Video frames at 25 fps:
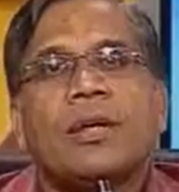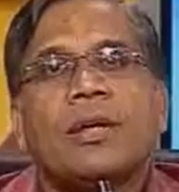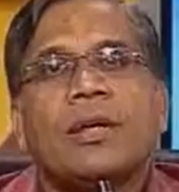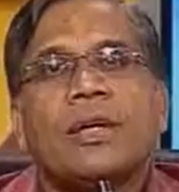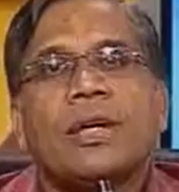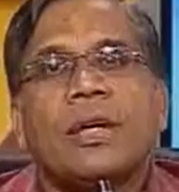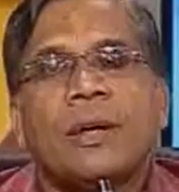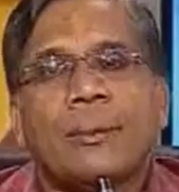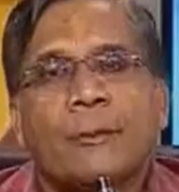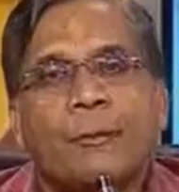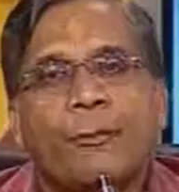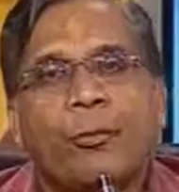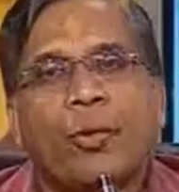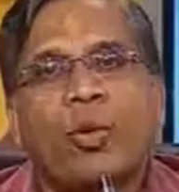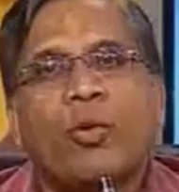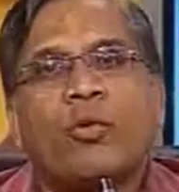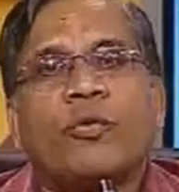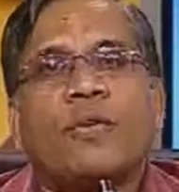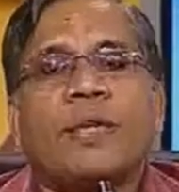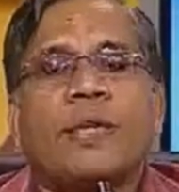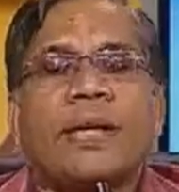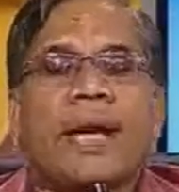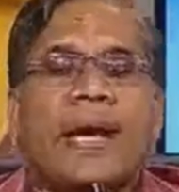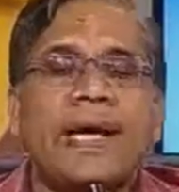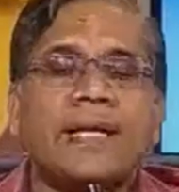improve
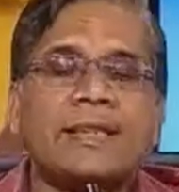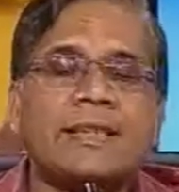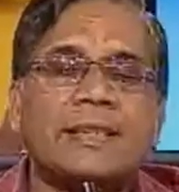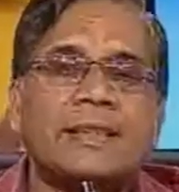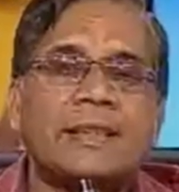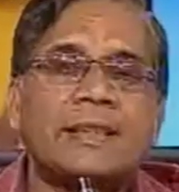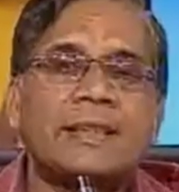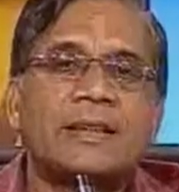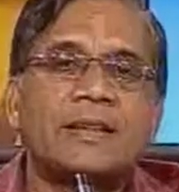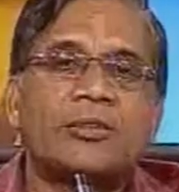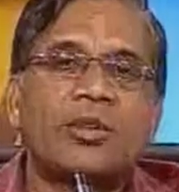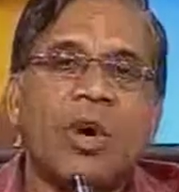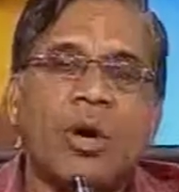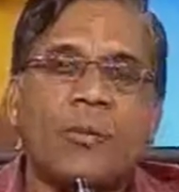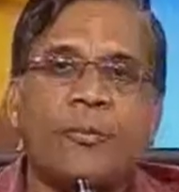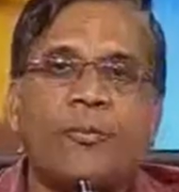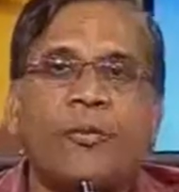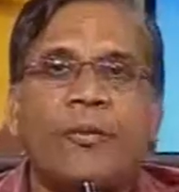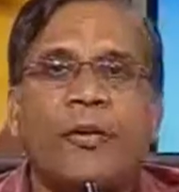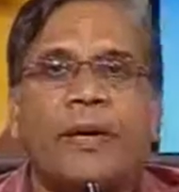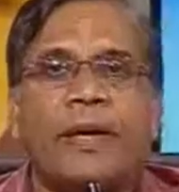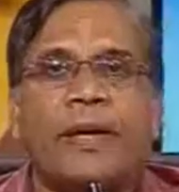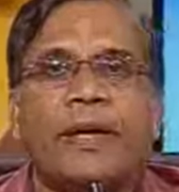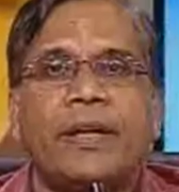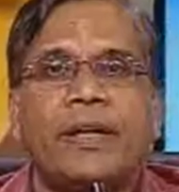the DISE
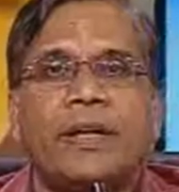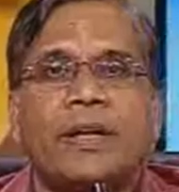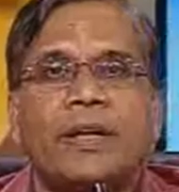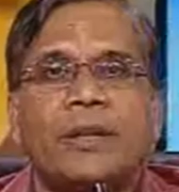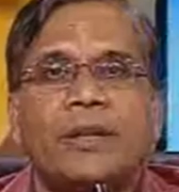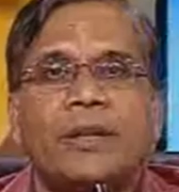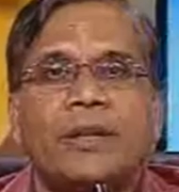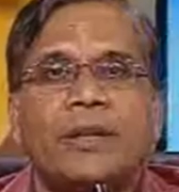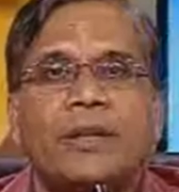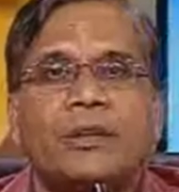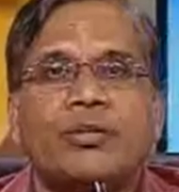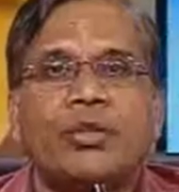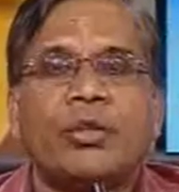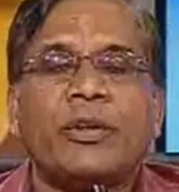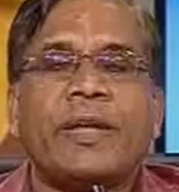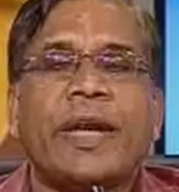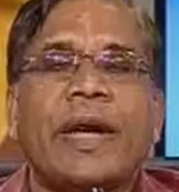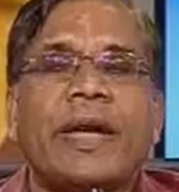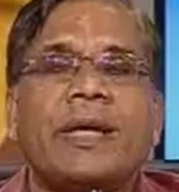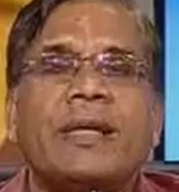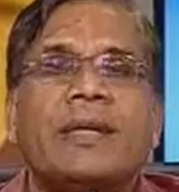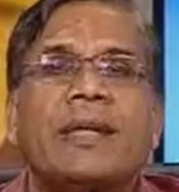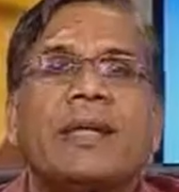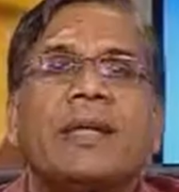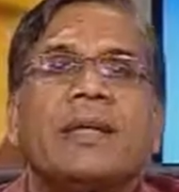software, so
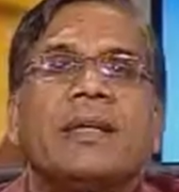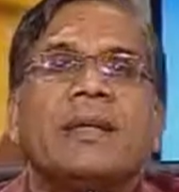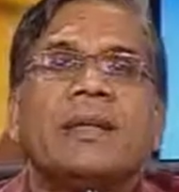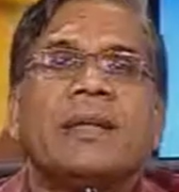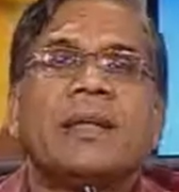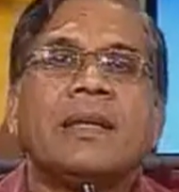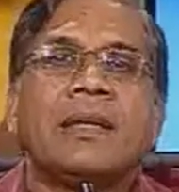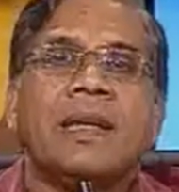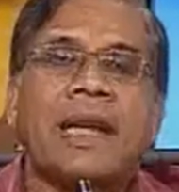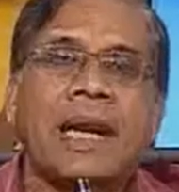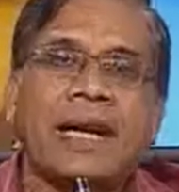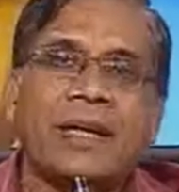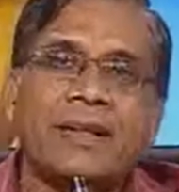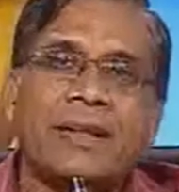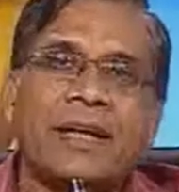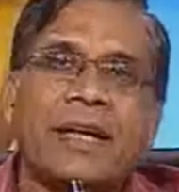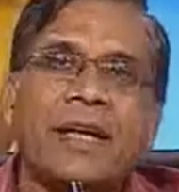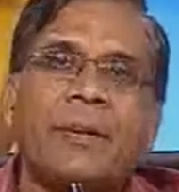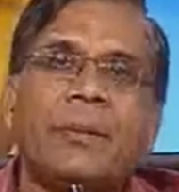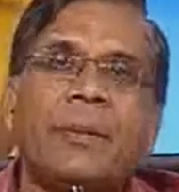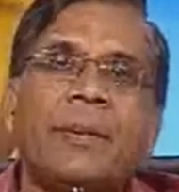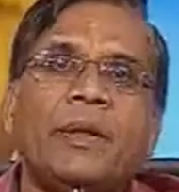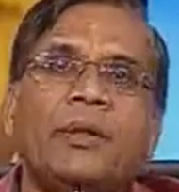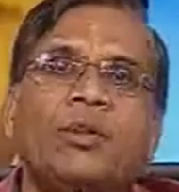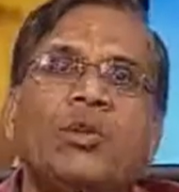that let
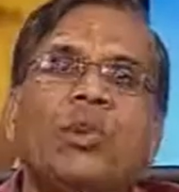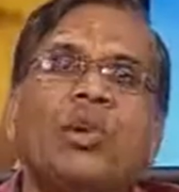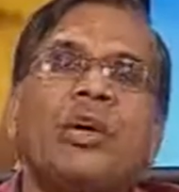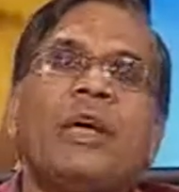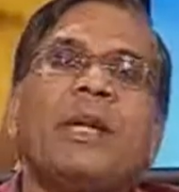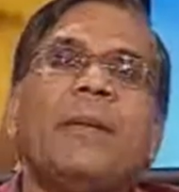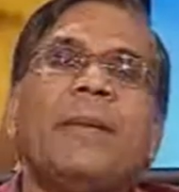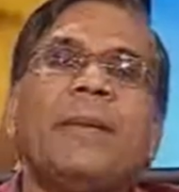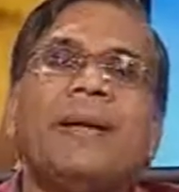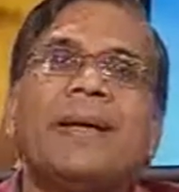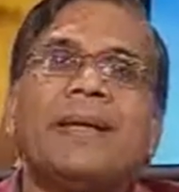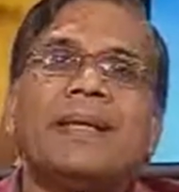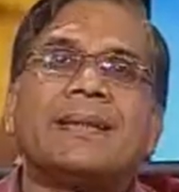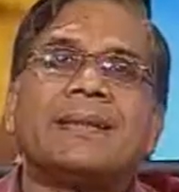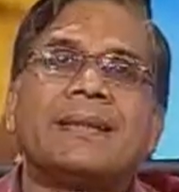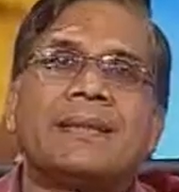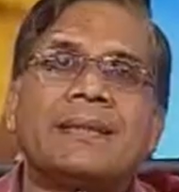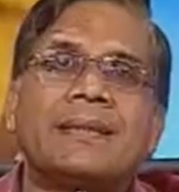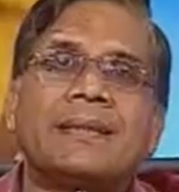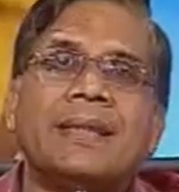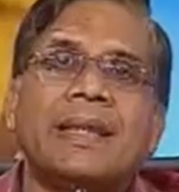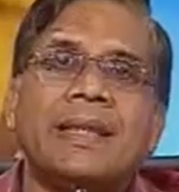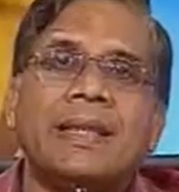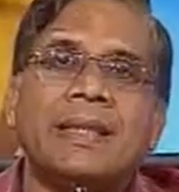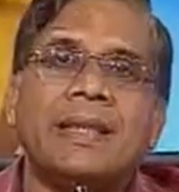there be no
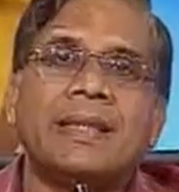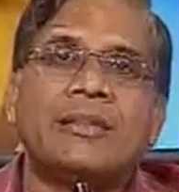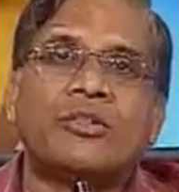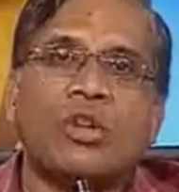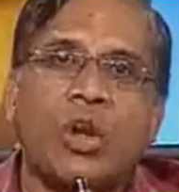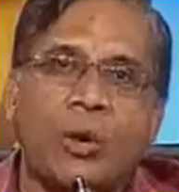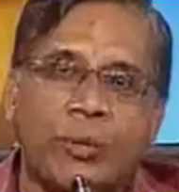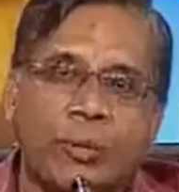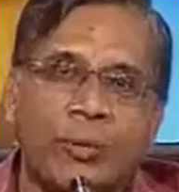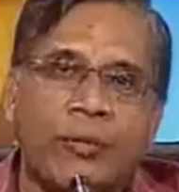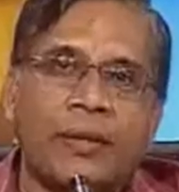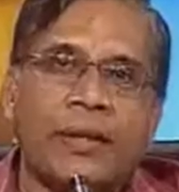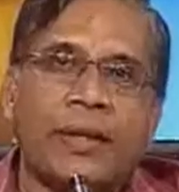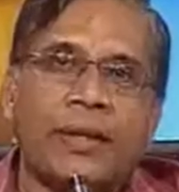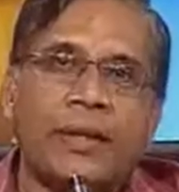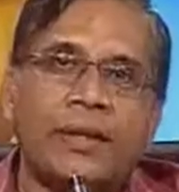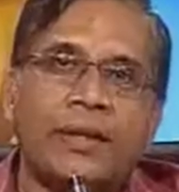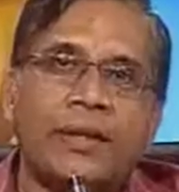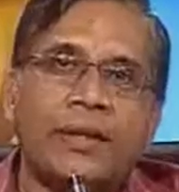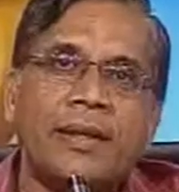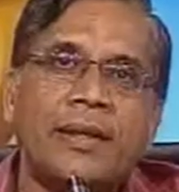limitations in the software.